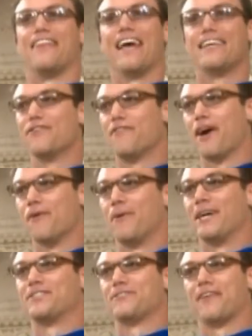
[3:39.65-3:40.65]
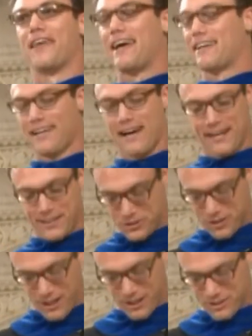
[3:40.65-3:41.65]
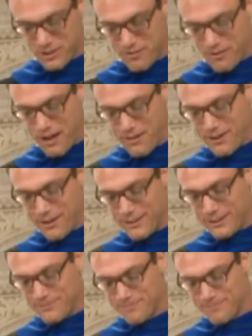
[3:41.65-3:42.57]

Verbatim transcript: Thank you very much for that kind introduction, Father.